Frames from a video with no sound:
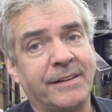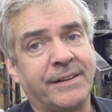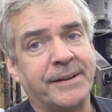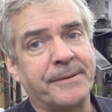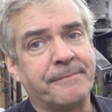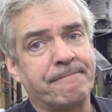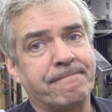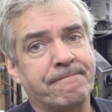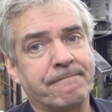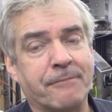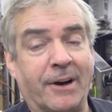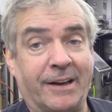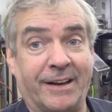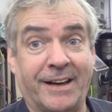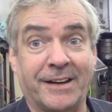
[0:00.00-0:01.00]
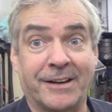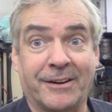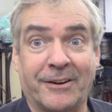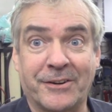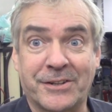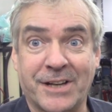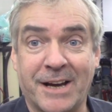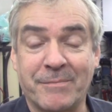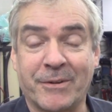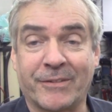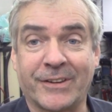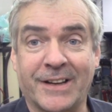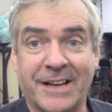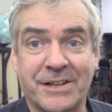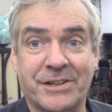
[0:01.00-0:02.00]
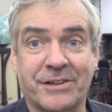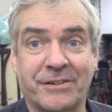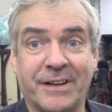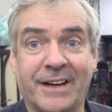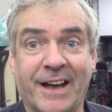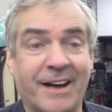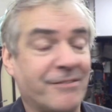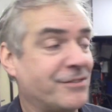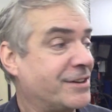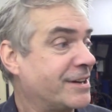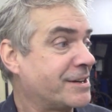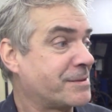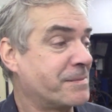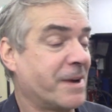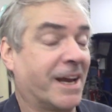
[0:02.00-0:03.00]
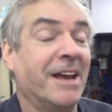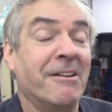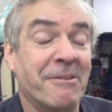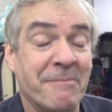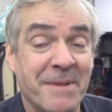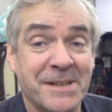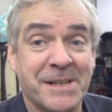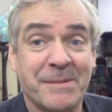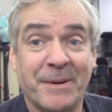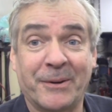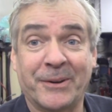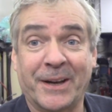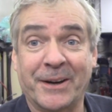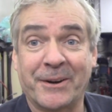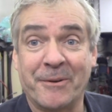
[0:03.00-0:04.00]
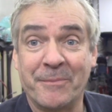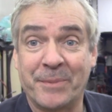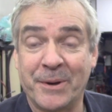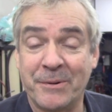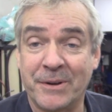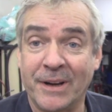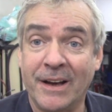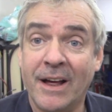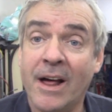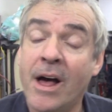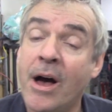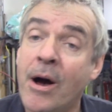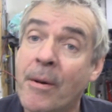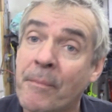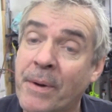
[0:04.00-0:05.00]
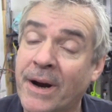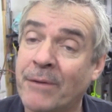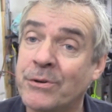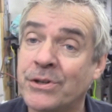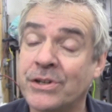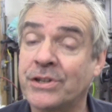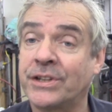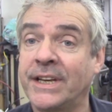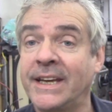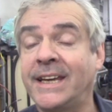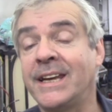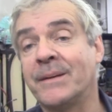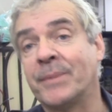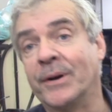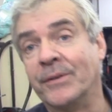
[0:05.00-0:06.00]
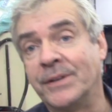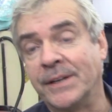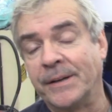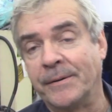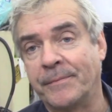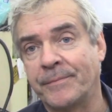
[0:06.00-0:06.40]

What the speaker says: that, well, I had a lot of time over the last 3.5 days messing about with that computer, but I was just thinking about it.